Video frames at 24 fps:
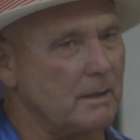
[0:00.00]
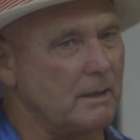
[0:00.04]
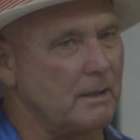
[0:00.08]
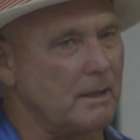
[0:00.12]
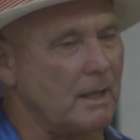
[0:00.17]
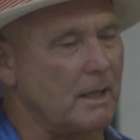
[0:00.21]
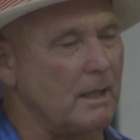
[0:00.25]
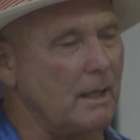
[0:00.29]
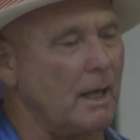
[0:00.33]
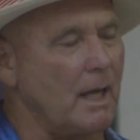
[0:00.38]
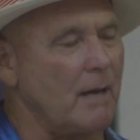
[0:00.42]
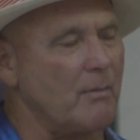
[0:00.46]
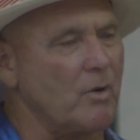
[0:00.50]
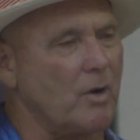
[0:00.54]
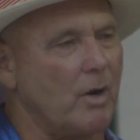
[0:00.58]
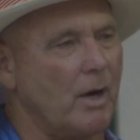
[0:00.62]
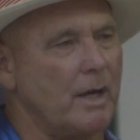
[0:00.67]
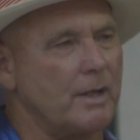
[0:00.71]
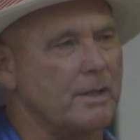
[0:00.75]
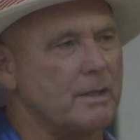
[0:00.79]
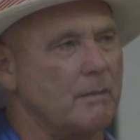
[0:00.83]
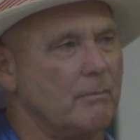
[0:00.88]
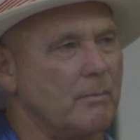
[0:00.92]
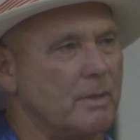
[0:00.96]
The
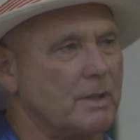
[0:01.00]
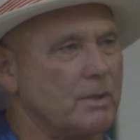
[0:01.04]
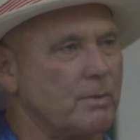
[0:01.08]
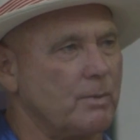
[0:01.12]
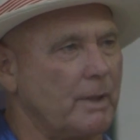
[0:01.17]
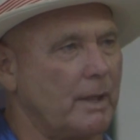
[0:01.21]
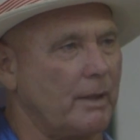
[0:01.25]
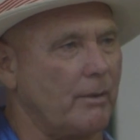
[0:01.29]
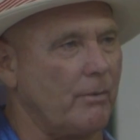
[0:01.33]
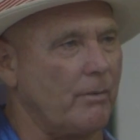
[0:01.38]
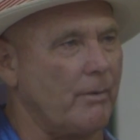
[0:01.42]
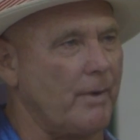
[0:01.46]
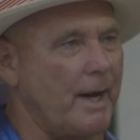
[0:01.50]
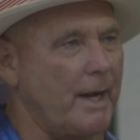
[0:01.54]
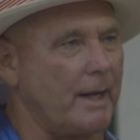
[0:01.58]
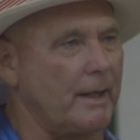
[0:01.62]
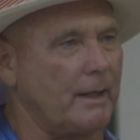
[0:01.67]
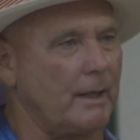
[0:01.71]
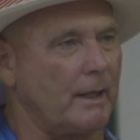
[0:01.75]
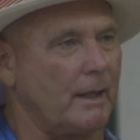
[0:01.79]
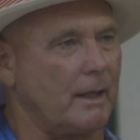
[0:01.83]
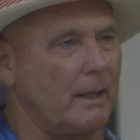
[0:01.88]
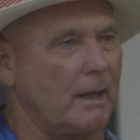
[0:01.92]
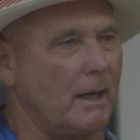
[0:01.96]
collaboration between
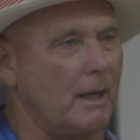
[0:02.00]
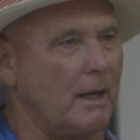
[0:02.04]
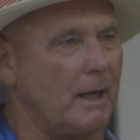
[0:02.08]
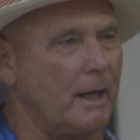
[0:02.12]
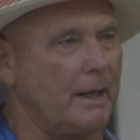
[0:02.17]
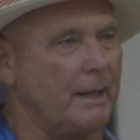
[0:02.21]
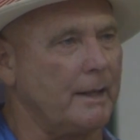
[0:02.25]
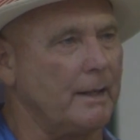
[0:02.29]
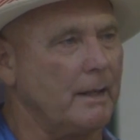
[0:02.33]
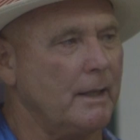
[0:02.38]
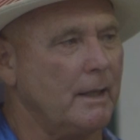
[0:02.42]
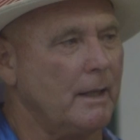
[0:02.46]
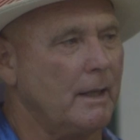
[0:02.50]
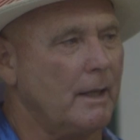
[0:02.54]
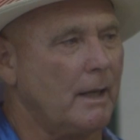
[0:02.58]
Randy and I,